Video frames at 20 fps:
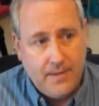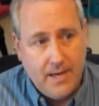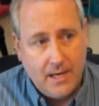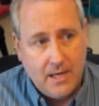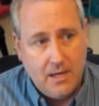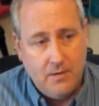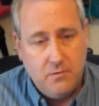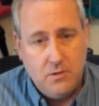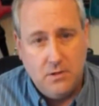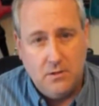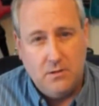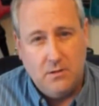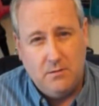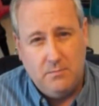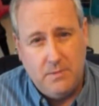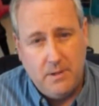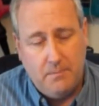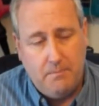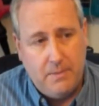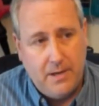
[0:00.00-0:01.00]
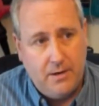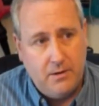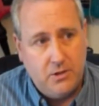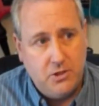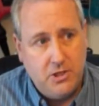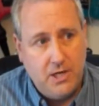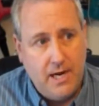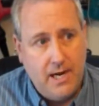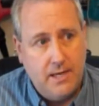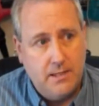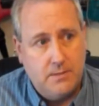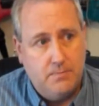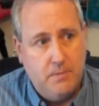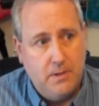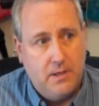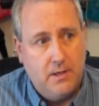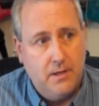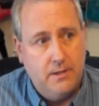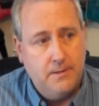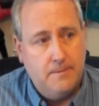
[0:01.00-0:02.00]
That gives you a little bit better chance
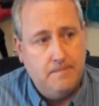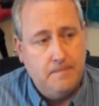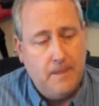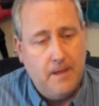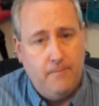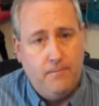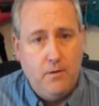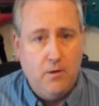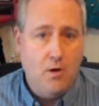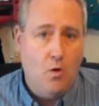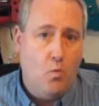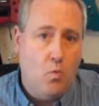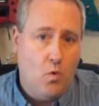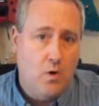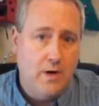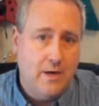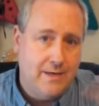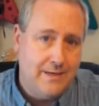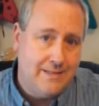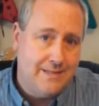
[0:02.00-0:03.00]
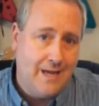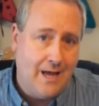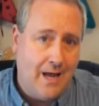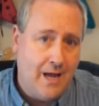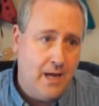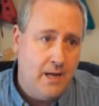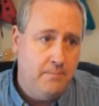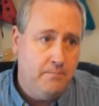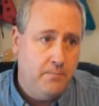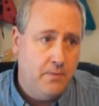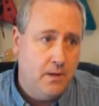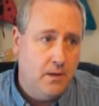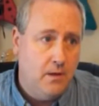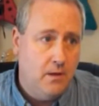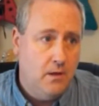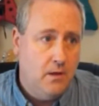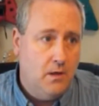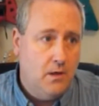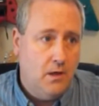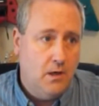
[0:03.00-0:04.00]
because if you go one at a time,
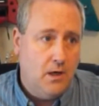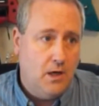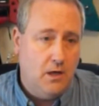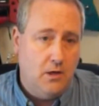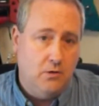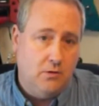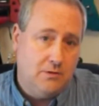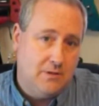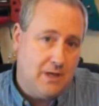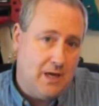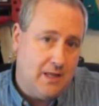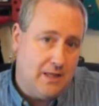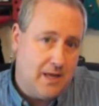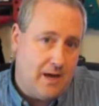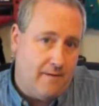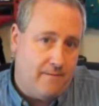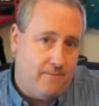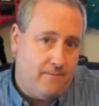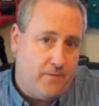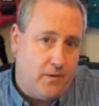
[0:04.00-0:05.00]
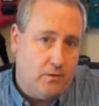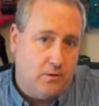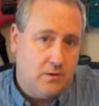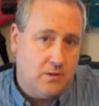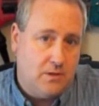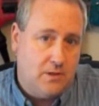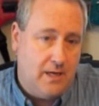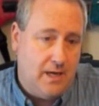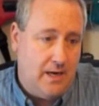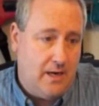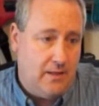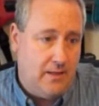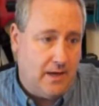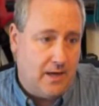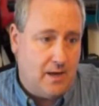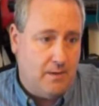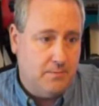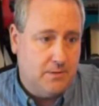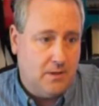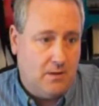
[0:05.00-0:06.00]
you'll take that first tenant
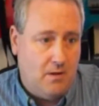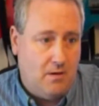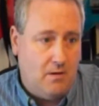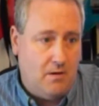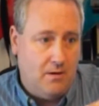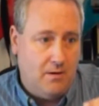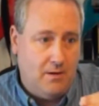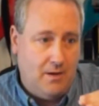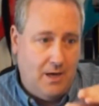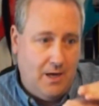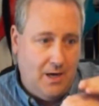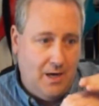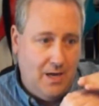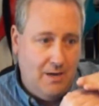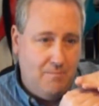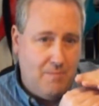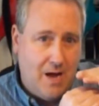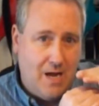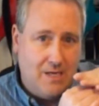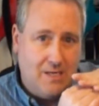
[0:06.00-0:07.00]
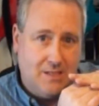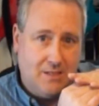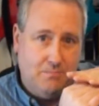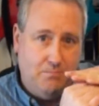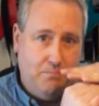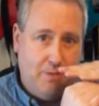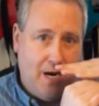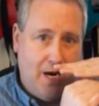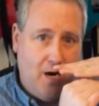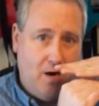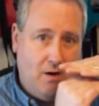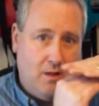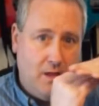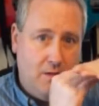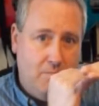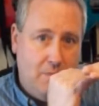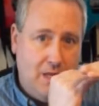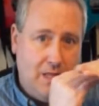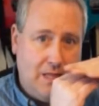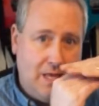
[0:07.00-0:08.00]
that comes along and he might just
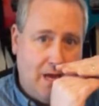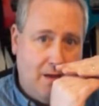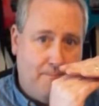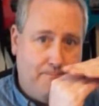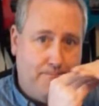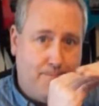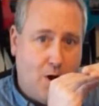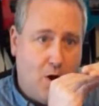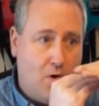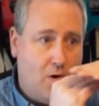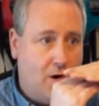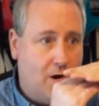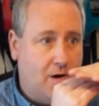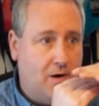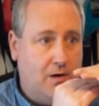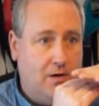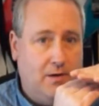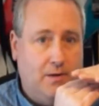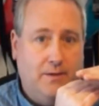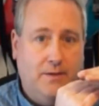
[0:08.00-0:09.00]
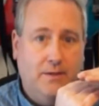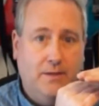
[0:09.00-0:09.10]
barely meet that bar